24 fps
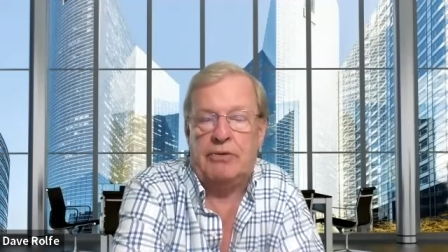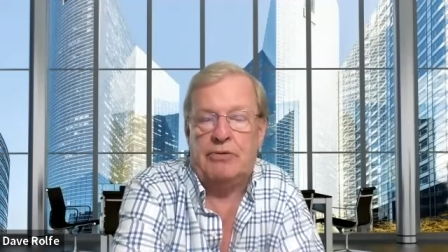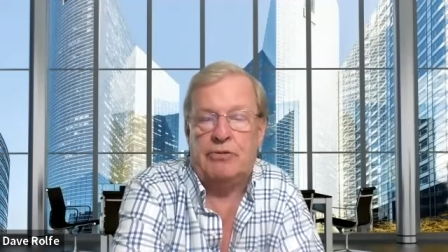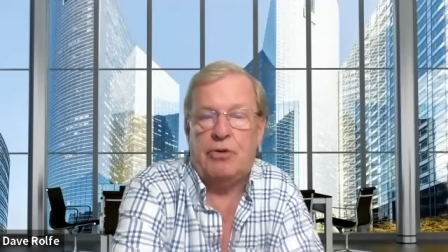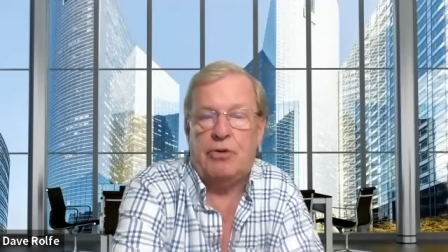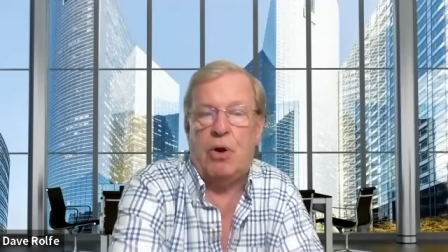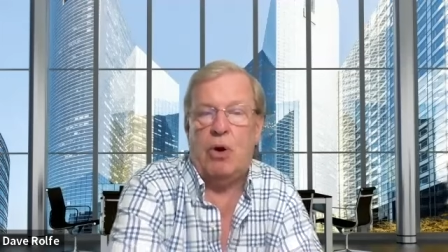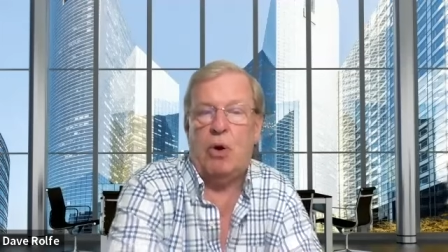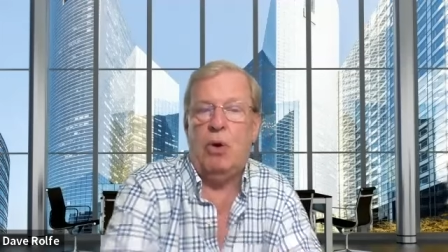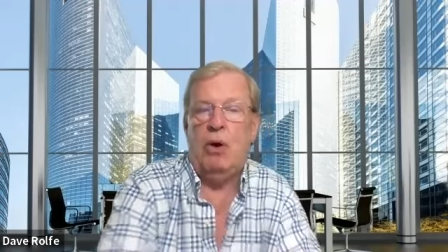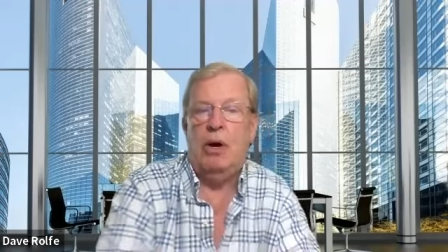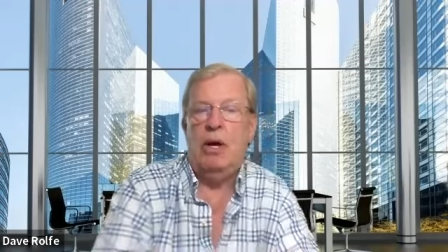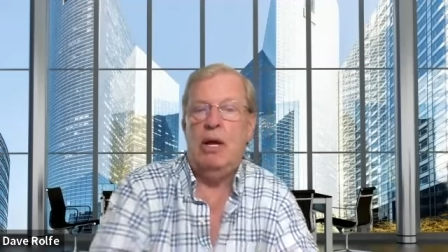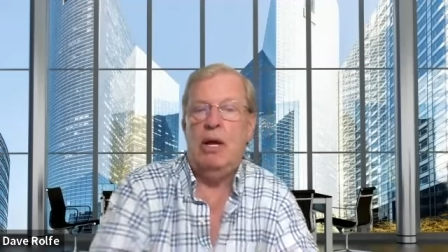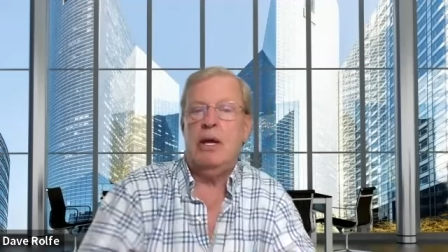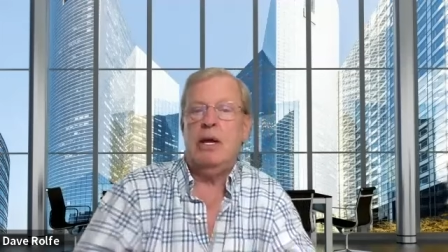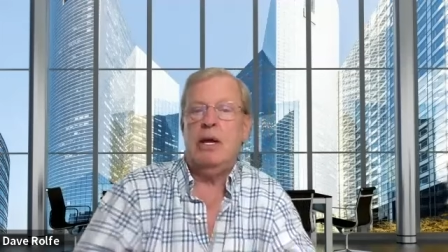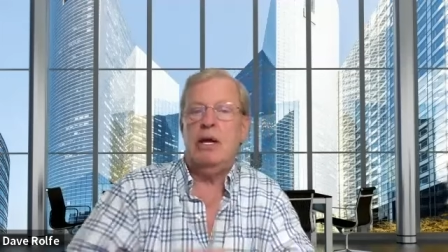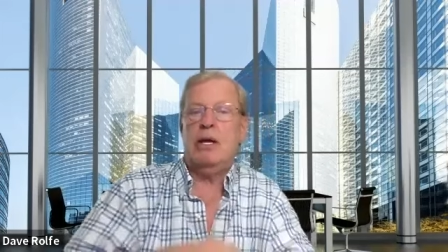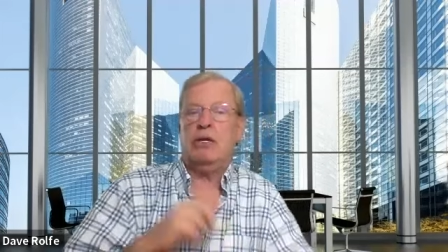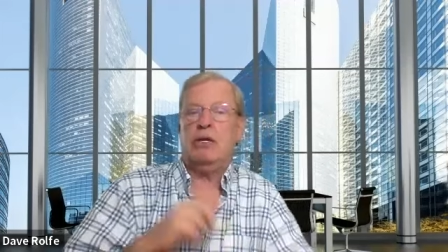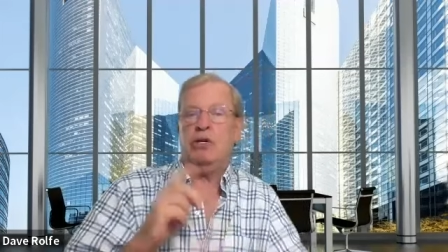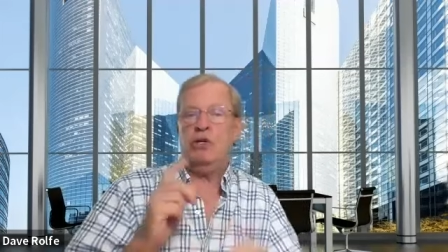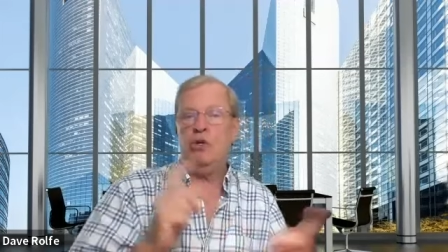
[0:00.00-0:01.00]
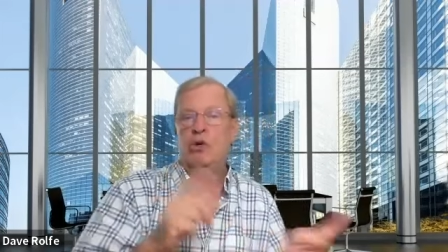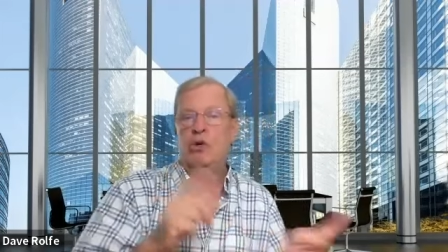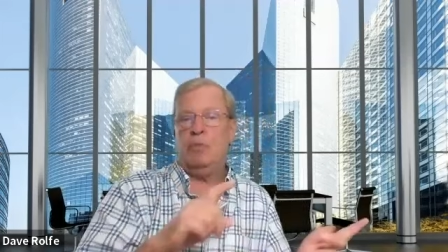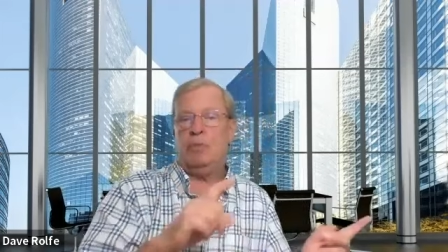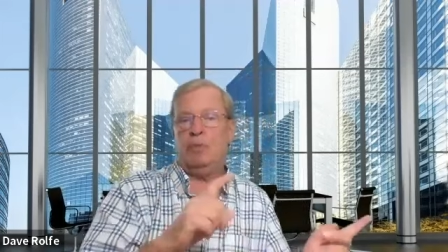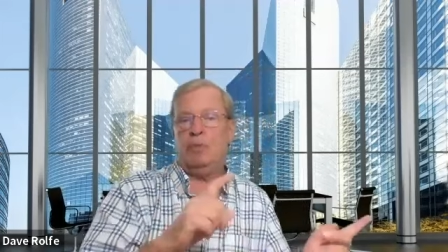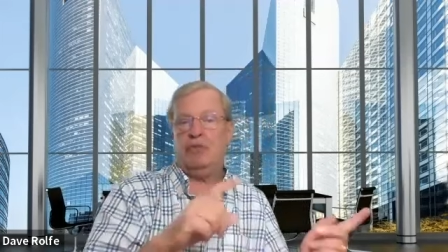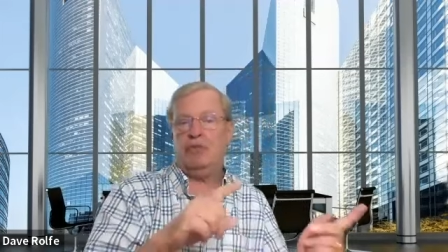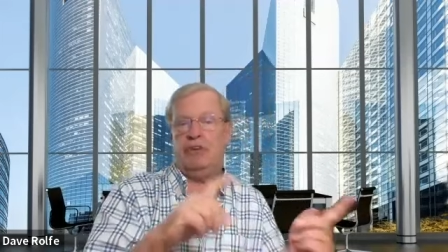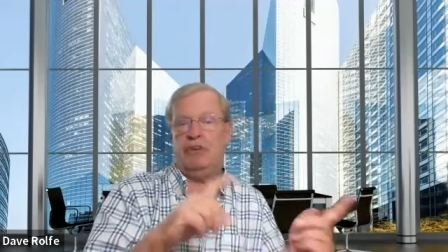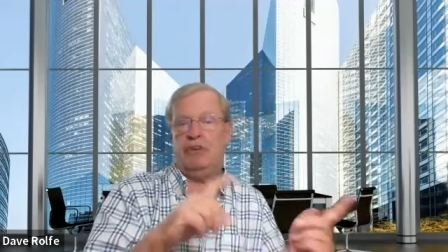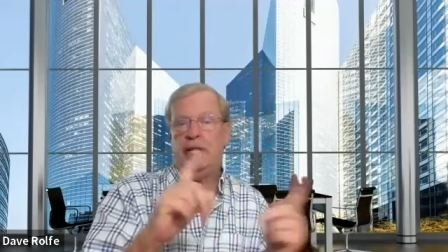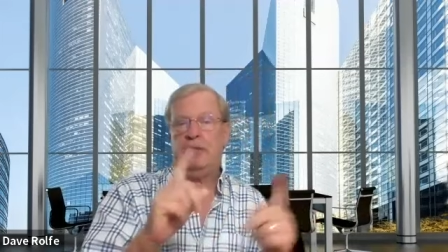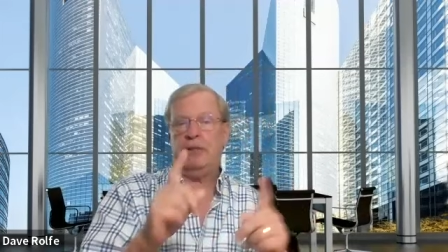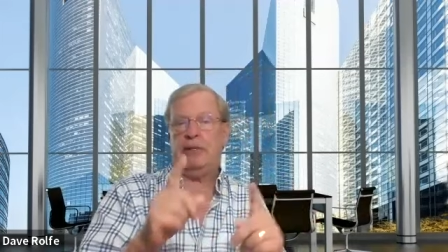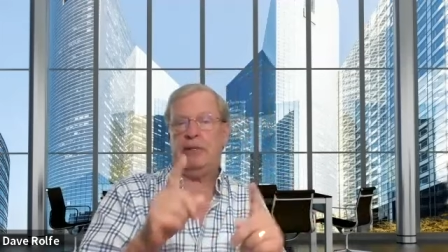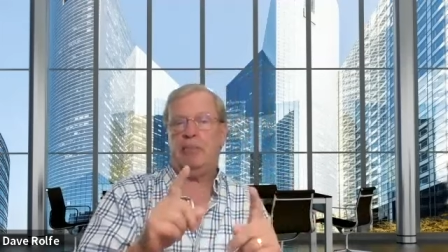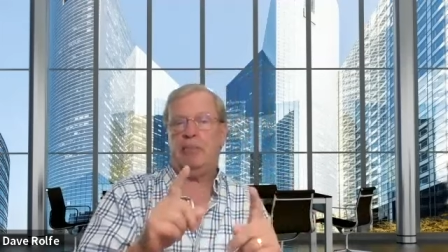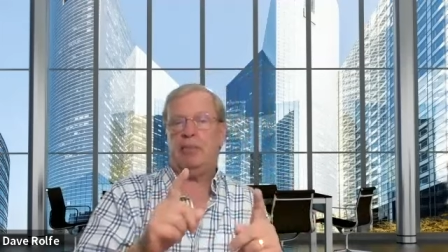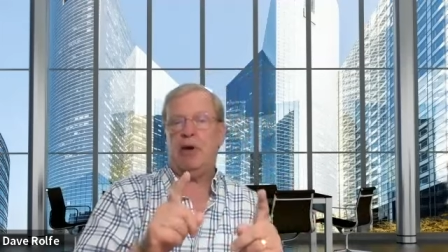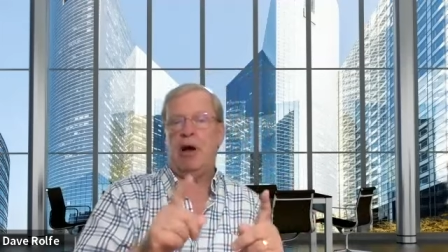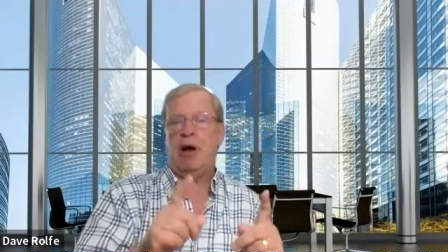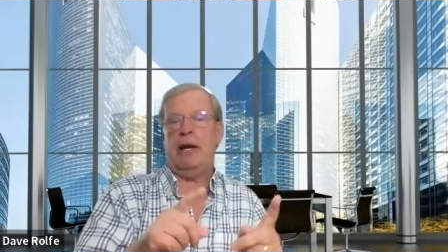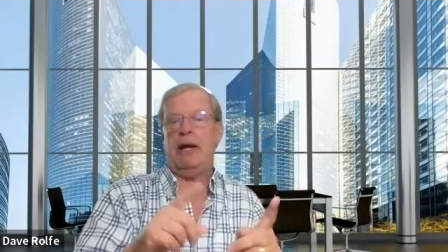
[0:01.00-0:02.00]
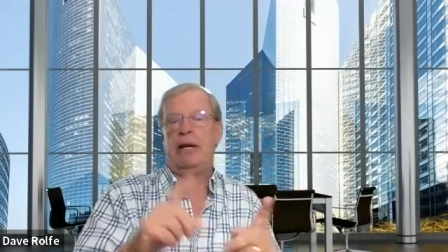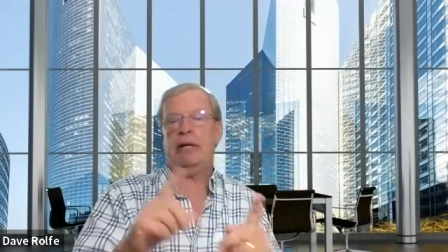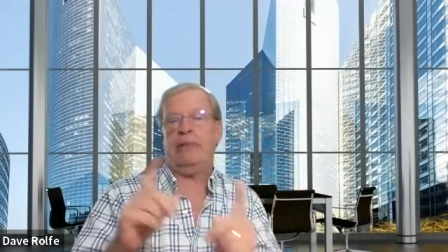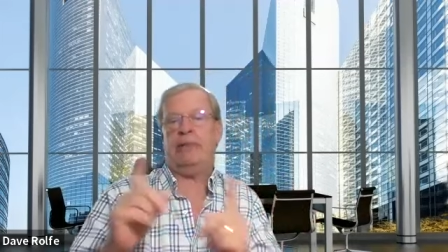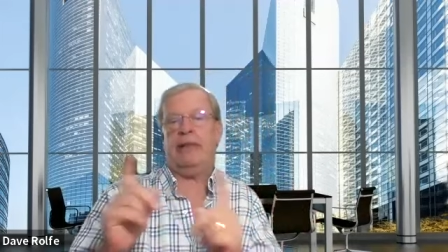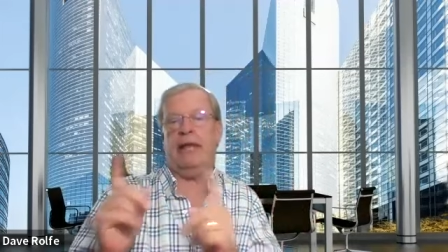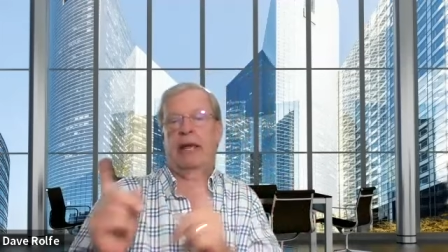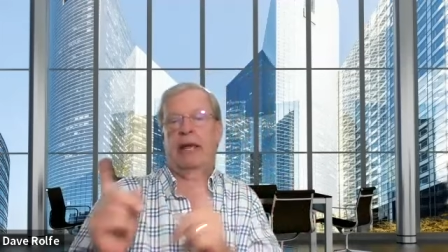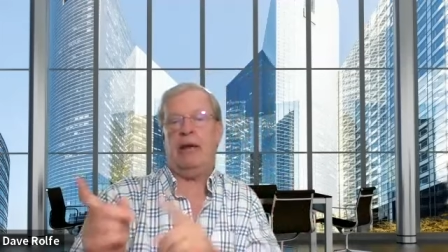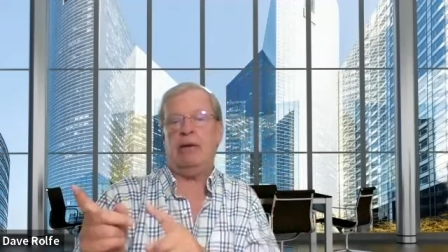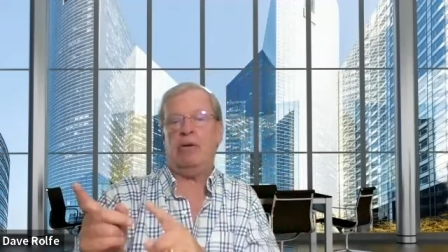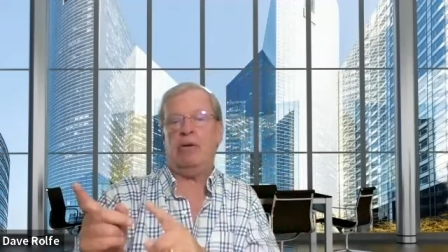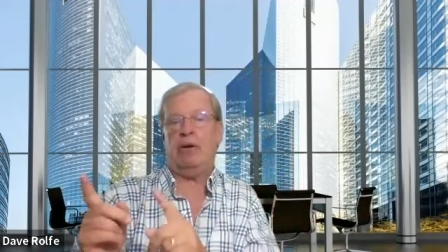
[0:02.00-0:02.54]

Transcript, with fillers: So, you present the product, they